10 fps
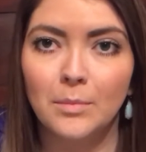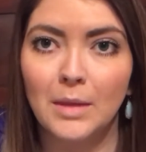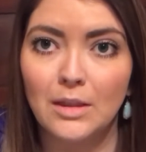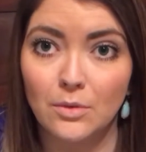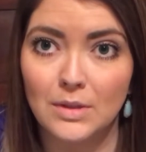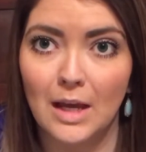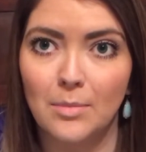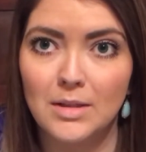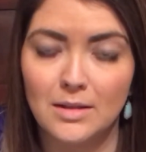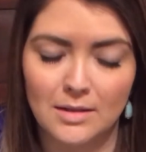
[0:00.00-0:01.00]
make those
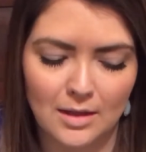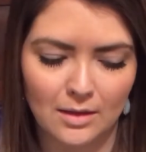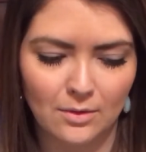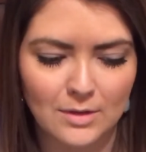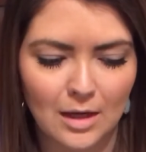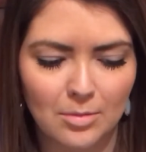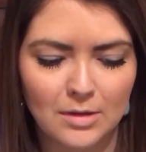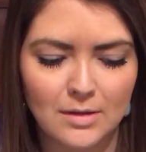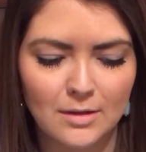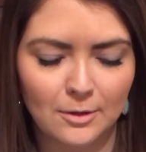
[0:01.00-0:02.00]
habits and set those
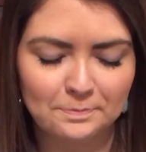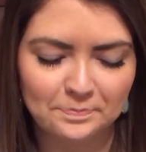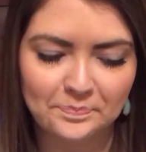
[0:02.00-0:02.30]
habits. So